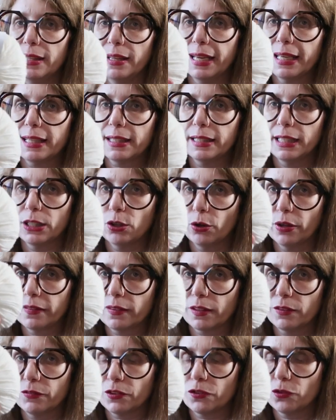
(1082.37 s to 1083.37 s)
likely going
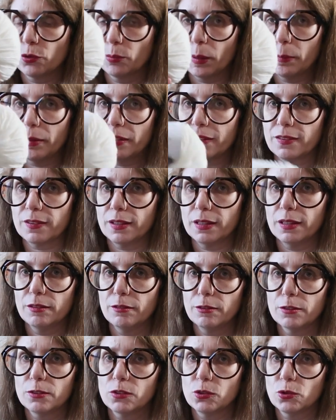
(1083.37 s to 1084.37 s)
to give this to my bestie
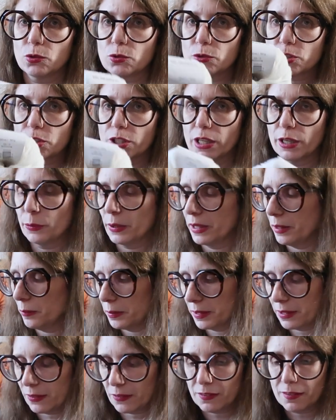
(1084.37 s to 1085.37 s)
to crochet with
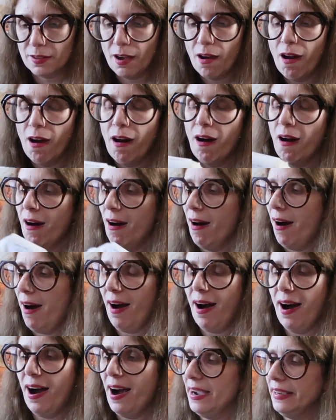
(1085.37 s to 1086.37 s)
because
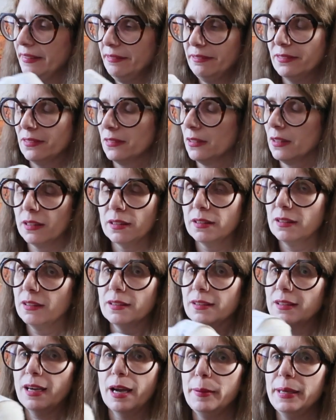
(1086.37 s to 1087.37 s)
I
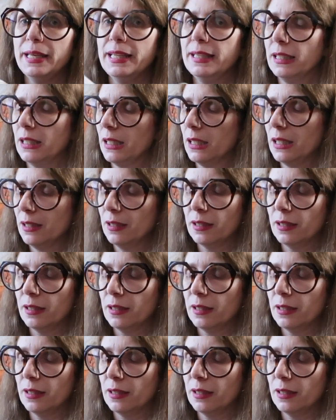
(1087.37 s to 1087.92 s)
mean,